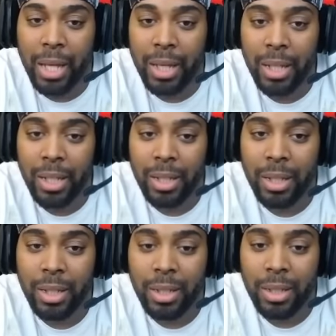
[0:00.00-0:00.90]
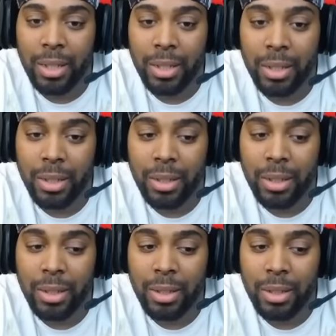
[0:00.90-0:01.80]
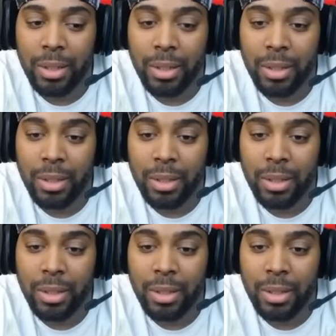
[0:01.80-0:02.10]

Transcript: Nobody speaks.